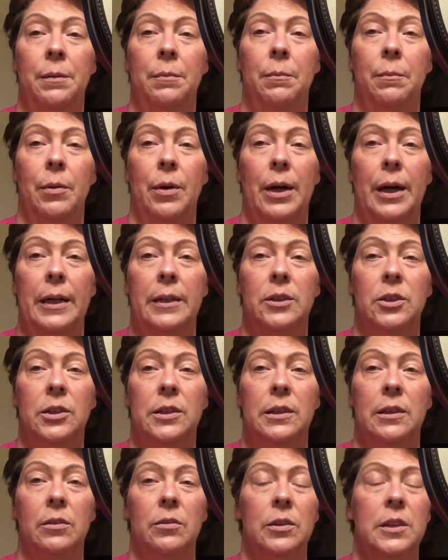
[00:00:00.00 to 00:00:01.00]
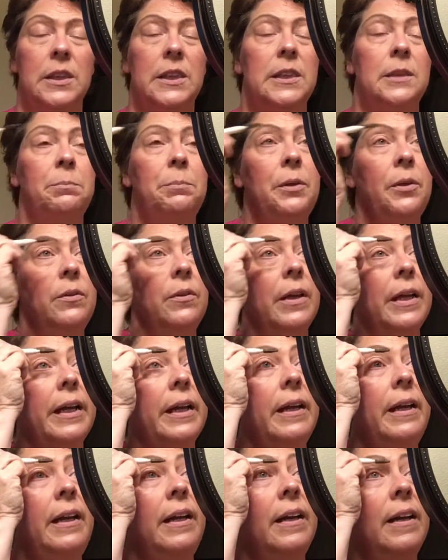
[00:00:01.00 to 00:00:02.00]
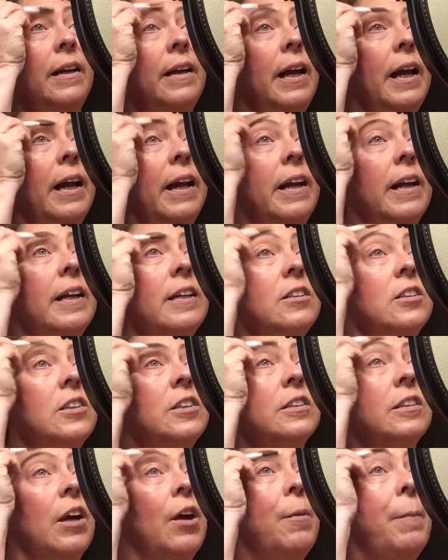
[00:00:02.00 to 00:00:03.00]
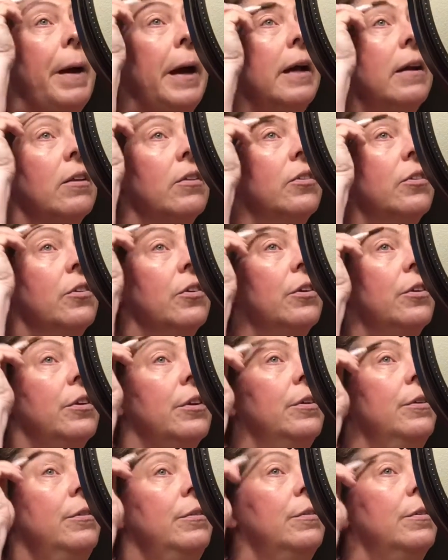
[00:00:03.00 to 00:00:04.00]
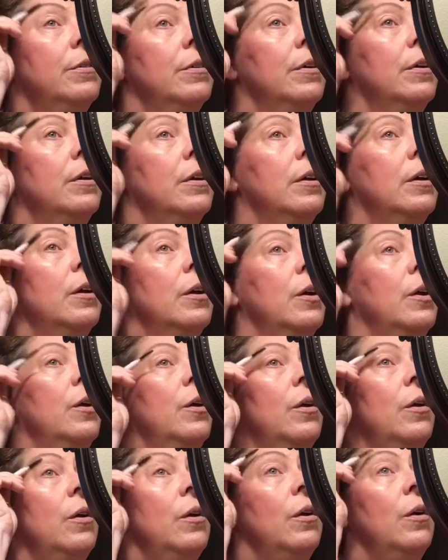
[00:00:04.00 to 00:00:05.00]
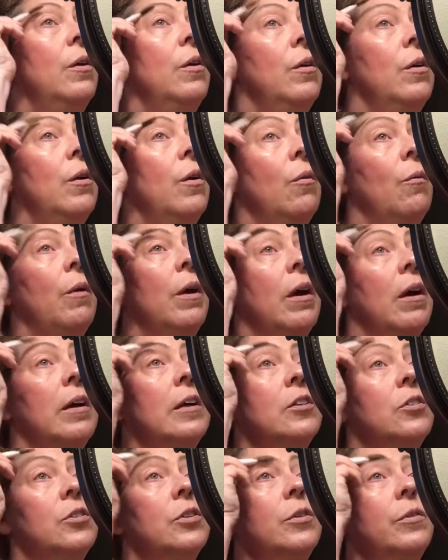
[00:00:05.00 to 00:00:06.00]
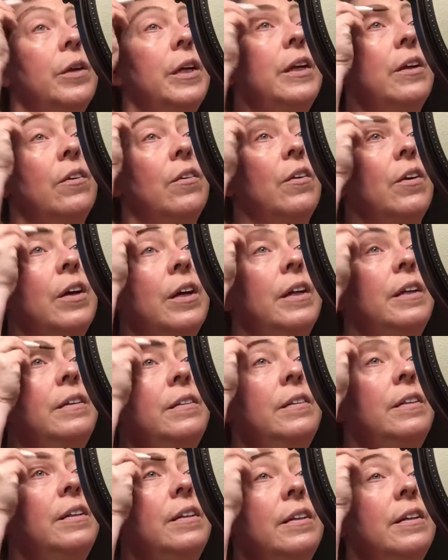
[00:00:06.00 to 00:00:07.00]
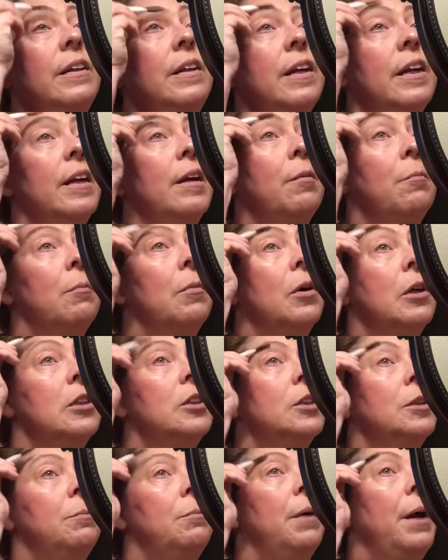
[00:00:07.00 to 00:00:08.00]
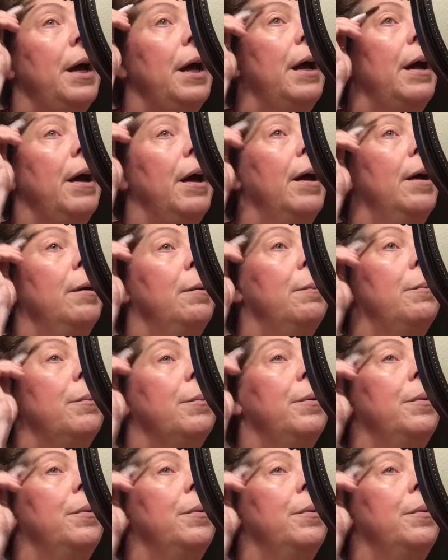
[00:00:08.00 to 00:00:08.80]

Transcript: brush, the little spoolie, and I just go back through where I drew it on and brush them up.